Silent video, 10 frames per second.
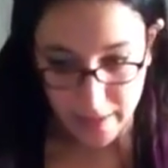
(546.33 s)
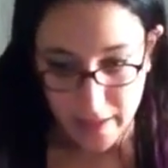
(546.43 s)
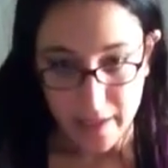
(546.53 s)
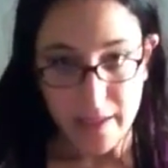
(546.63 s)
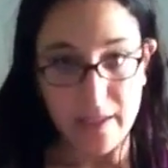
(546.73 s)

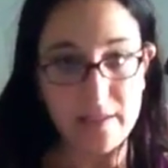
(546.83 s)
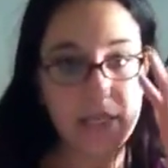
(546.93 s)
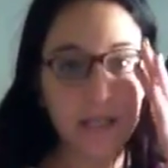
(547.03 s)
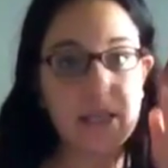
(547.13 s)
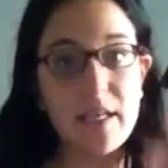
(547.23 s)
And then I'll
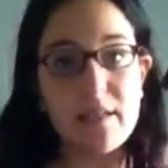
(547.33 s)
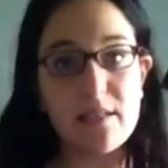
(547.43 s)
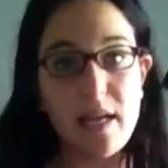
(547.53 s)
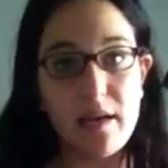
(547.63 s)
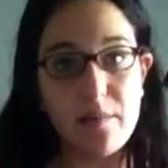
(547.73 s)
take the
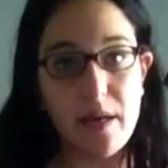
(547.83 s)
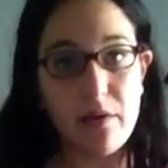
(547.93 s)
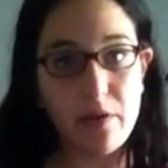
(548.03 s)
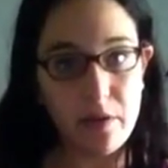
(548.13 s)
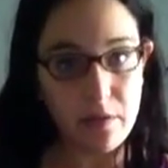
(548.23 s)
nystatin
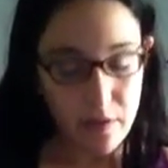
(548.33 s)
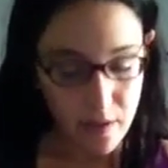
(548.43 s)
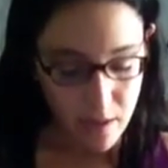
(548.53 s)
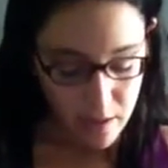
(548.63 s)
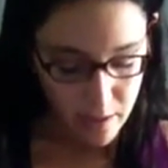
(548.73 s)
powder,
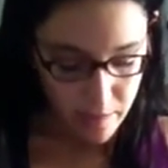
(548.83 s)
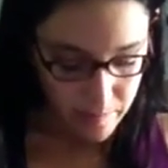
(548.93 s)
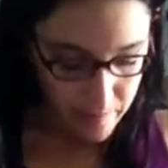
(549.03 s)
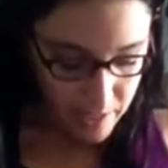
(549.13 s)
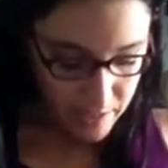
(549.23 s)
kind
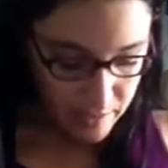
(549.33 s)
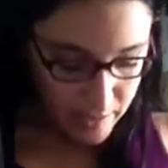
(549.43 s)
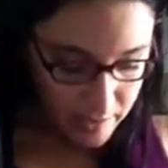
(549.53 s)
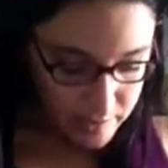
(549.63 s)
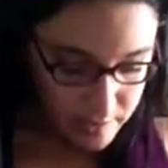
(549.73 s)

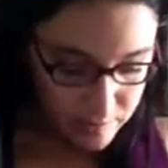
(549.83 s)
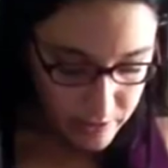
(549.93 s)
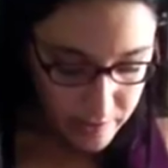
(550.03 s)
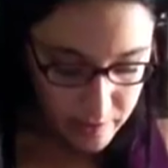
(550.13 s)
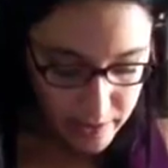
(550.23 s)
of just
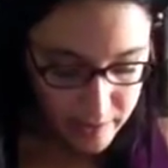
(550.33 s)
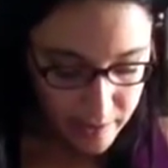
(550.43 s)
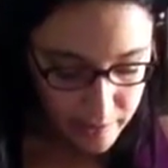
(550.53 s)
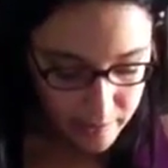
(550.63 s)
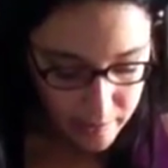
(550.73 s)
sprinkle it on
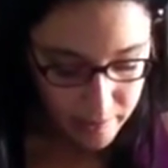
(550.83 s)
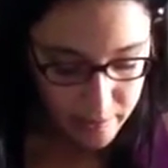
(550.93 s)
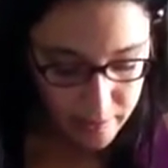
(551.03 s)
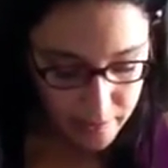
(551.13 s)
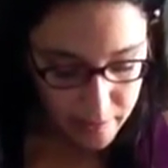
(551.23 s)
there.
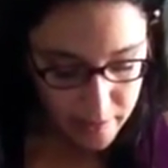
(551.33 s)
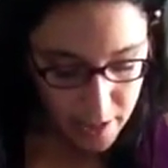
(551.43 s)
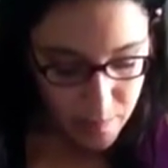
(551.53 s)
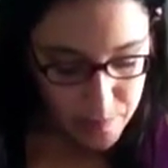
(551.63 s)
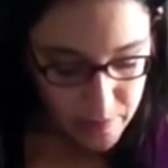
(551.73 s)

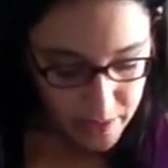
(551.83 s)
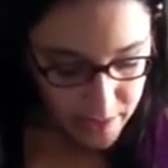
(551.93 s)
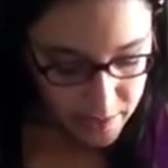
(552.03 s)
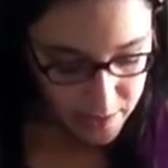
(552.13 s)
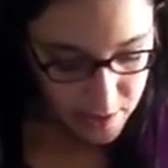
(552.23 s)
Helps with
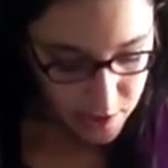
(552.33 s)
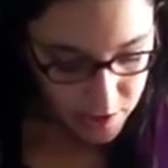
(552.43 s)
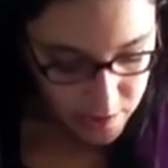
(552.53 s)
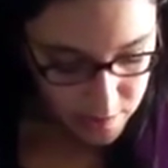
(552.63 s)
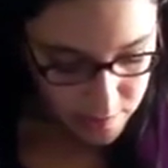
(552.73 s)
like the
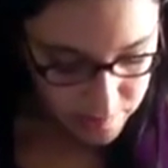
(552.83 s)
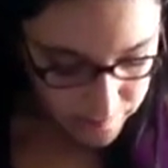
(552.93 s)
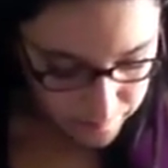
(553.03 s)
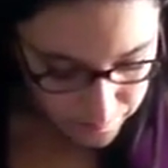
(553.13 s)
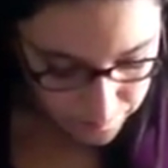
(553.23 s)
itchiness.
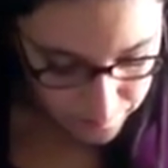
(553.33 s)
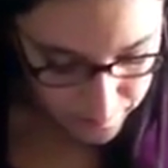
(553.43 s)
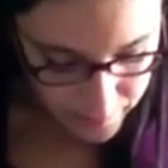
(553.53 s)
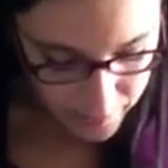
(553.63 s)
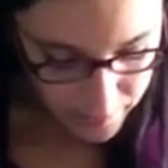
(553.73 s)

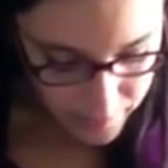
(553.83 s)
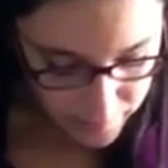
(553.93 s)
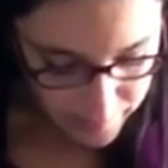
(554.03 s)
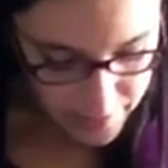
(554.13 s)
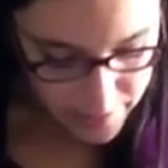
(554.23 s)

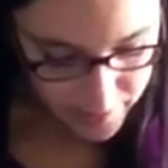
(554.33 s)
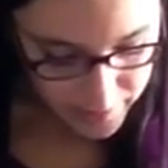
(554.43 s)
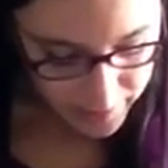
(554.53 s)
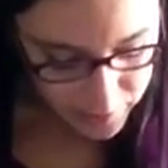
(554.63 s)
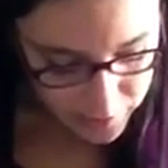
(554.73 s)
My
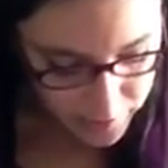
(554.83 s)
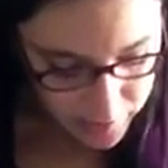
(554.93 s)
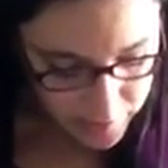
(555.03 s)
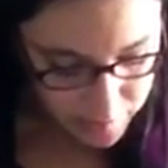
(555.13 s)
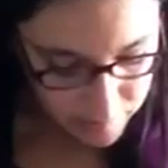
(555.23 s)
skin actually
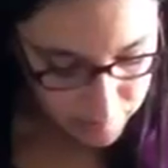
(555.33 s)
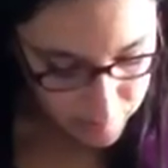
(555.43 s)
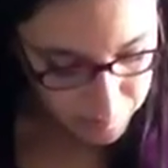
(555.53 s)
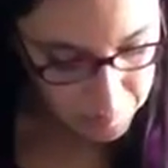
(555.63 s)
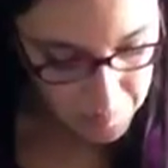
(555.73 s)
looks
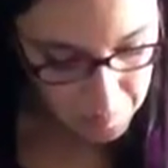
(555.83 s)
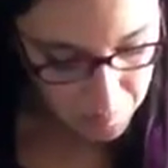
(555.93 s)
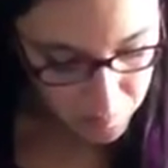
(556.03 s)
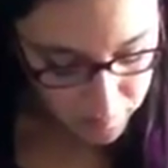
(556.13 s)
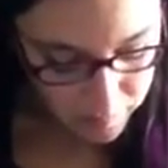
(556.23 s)

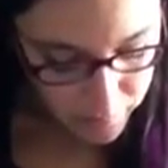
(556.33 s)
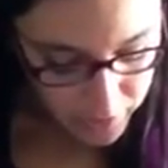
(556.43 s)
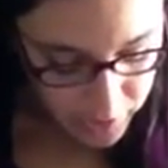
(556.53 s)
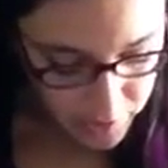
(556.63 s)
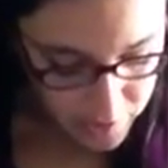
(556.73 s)

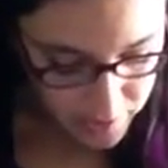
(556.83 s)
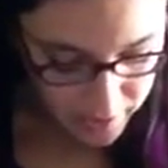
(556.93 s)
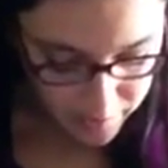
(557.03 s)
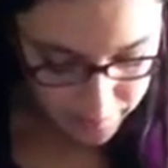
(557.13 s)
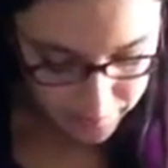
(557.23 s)
pretty good
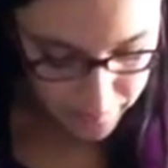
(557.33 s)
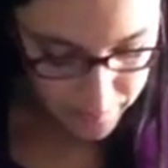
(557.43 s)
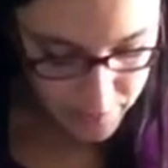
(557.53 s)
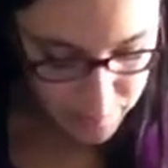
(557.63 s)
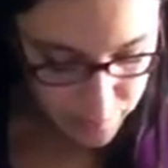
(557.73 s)
today.
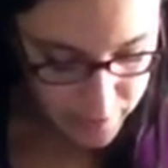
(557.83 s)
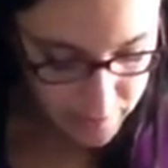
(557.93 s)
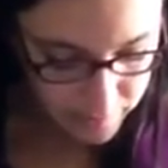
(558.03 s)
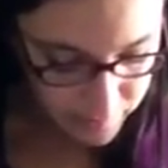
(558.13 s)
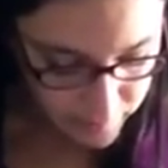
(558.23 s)
It's
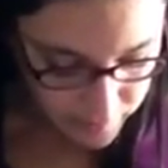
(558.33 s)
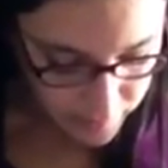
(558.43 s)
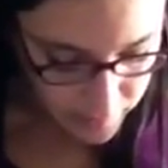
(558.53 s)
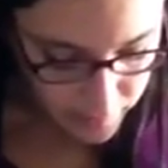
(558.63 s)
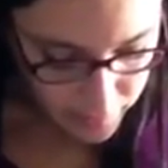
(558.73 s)
impressive.
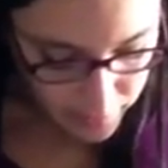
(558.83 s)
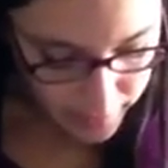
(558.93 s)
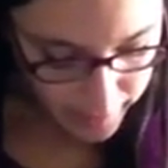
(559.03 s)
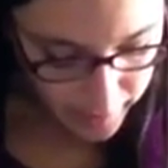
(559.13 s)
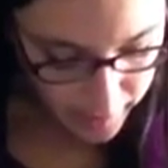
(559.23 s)

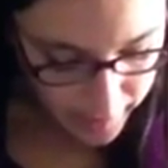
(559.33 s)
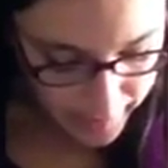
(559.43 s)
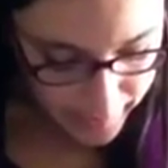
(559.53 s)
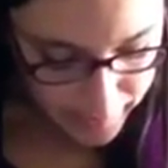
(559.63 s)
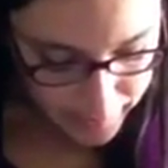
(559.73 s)

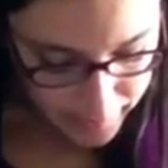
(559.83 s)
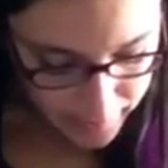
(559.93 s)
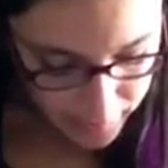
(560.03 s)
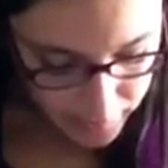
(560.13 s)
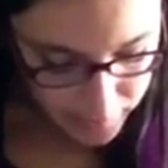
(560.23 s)

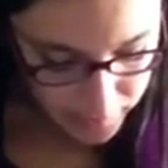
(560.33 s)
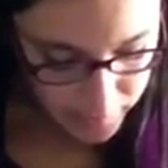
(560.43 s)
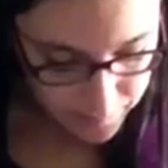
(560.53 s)
Alright.